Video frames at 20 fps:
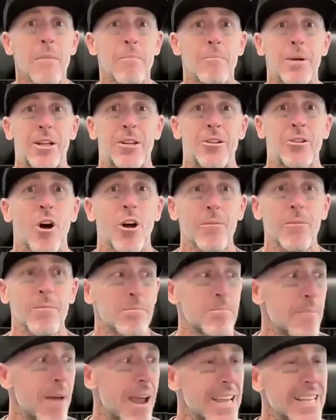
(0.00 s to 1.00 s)
but not
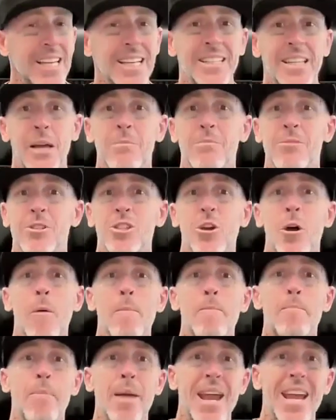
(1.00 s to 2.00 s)
making them so
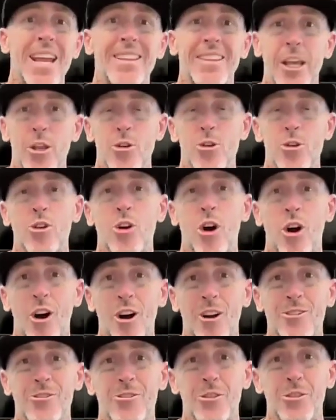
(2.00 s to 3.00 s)
big that you
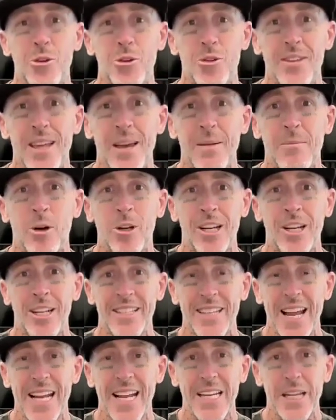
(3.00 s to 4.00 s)
can't do them on a
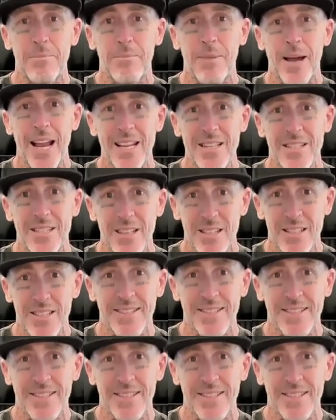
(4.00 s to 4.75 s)
daily basis.